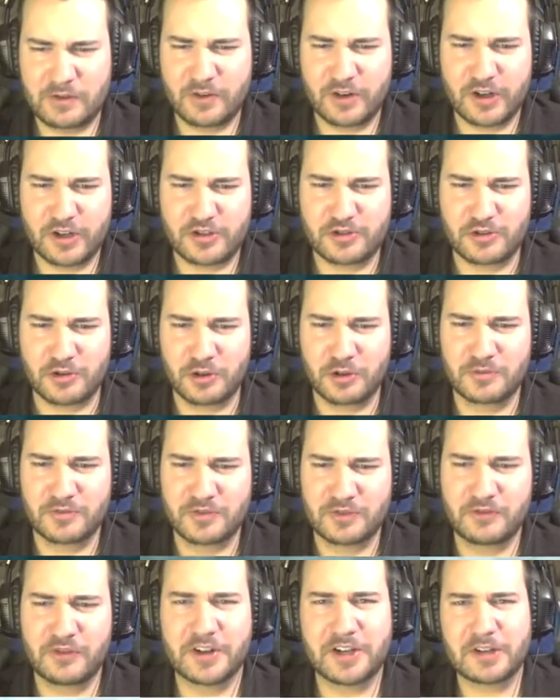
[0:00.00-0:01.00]
very true.
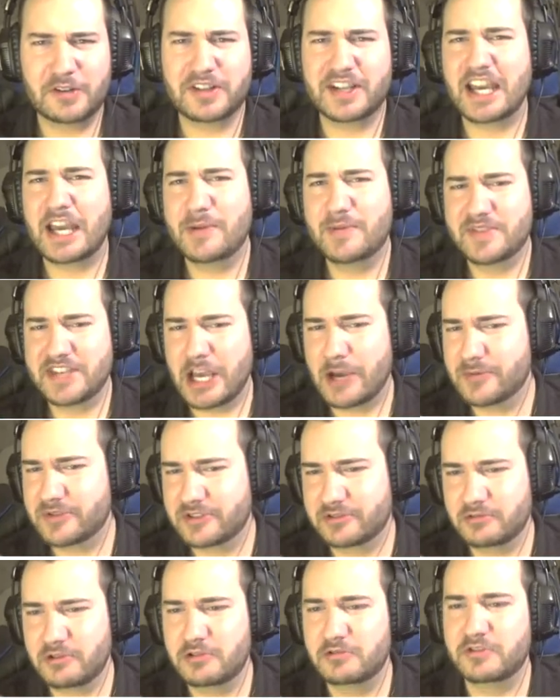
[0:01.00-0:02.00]
Video games,
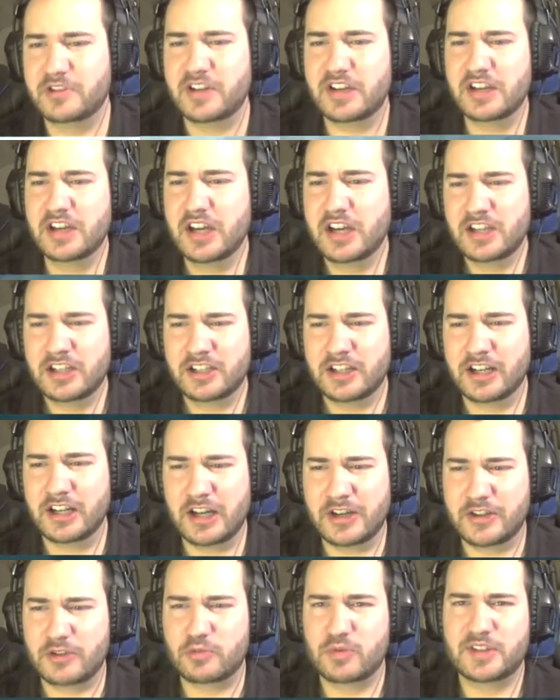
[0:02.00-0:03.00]
absolutely.
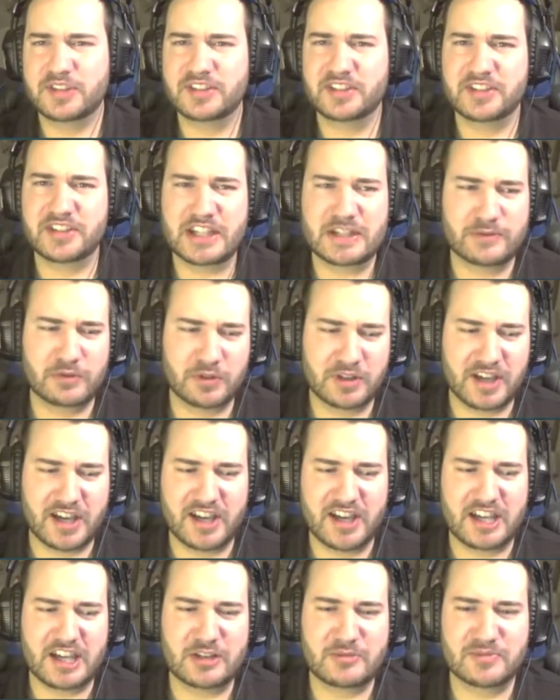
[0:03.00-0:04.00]
Uh, the Resident Evil
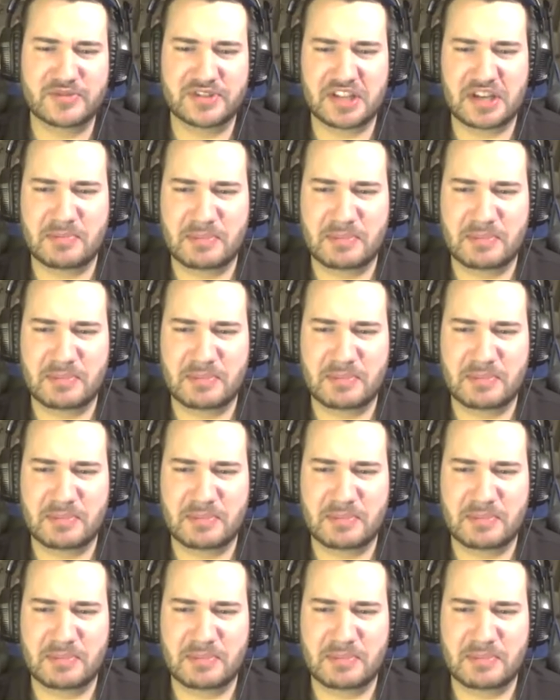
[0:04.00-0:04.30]
games, uh,